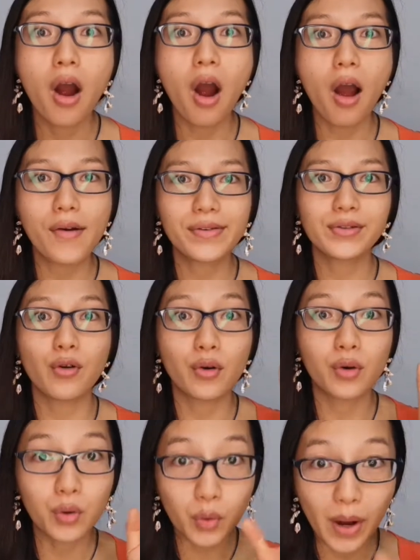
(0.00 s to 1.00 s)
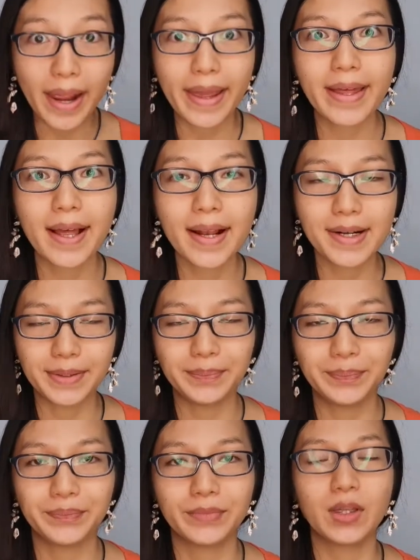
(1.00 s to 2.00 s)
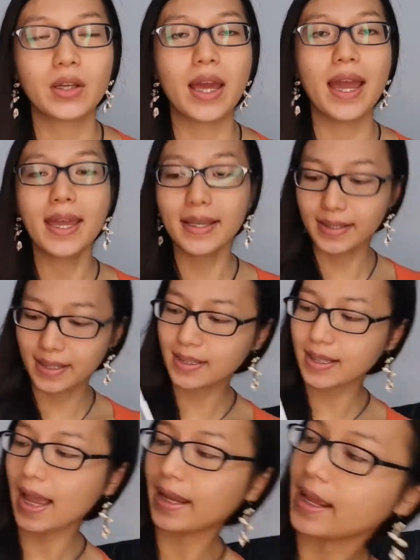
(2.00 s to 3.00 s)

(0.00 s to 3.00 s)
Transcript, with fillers: also gray color okay it's just like